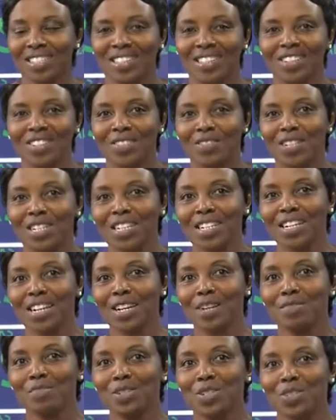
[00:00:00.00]

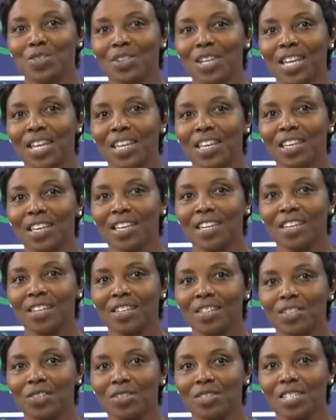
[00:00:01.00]
Welcome to
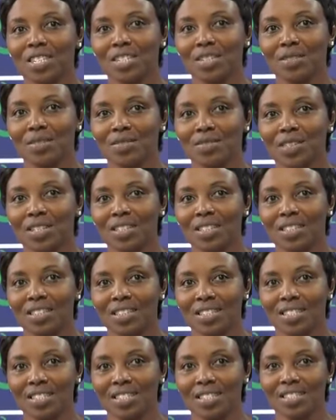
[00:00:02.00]
AAU TV.
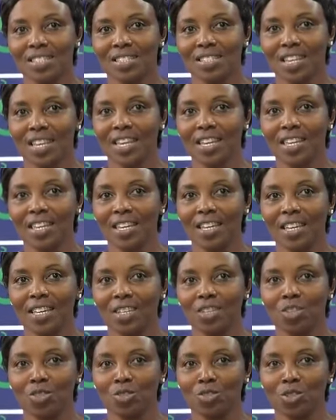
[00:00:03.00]
This is
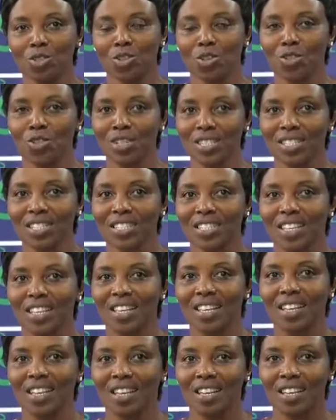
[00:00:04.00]
AAU Talks.
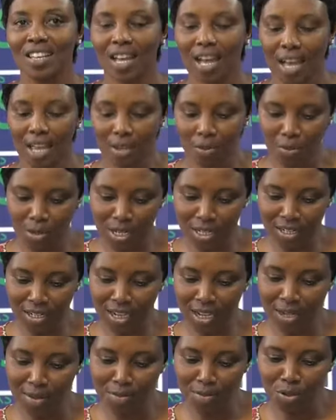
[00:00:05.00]
I
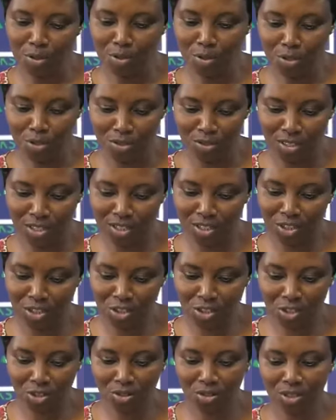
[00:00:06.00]
welcome you to this
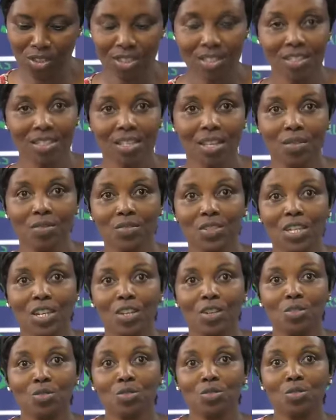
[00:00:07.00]
show this
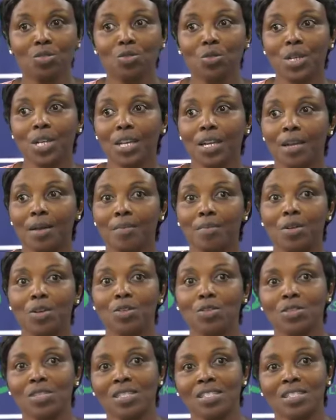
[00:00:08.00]
afternoon where I'm
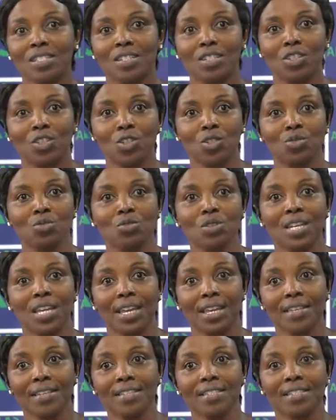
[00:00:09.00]
hosting two
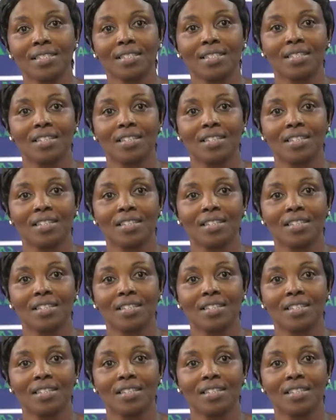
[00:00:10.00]
guests.